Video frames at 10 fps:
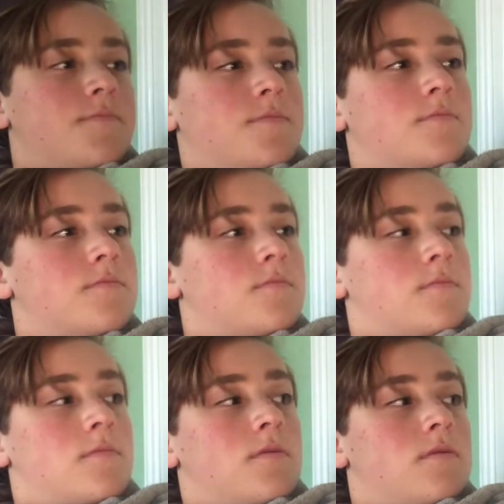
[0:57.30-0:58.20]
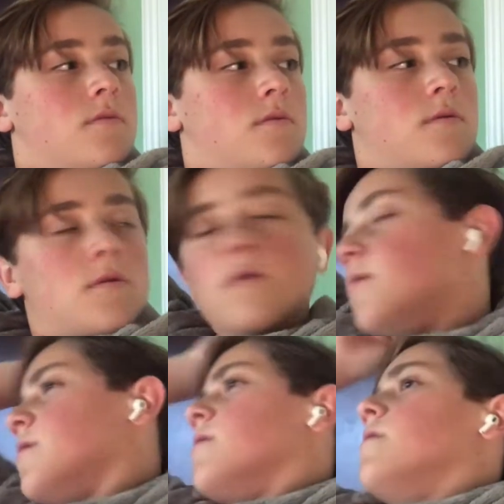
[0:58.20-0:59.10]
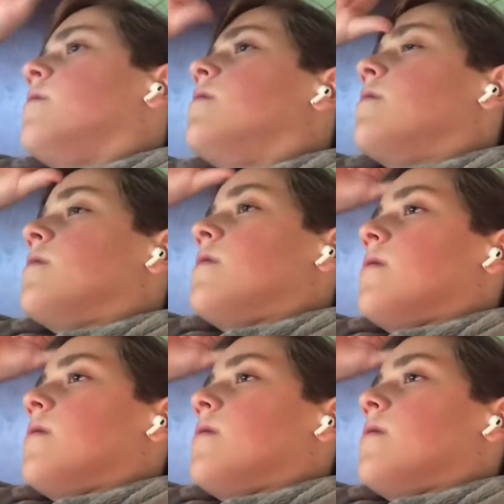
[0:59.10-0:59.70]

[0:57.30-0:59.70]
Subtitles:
(silence)